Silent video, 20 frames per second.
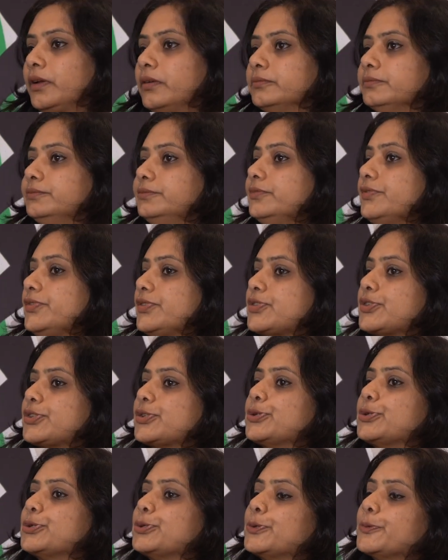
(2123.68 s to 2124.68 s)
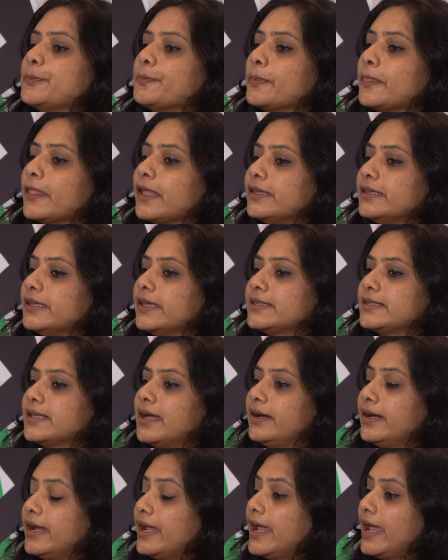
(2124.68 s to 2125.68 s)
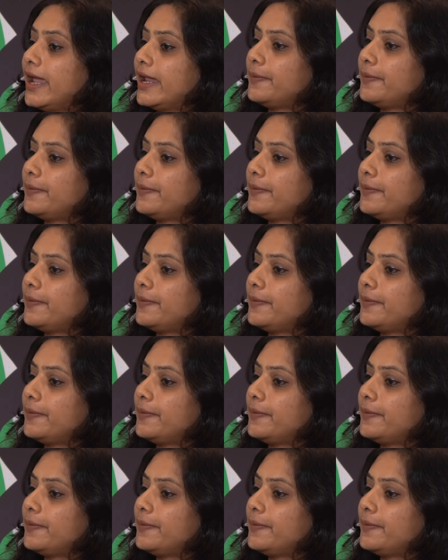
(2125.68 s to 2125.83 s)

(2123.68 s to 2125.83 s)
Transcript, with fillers: Hmm? So, ye sare,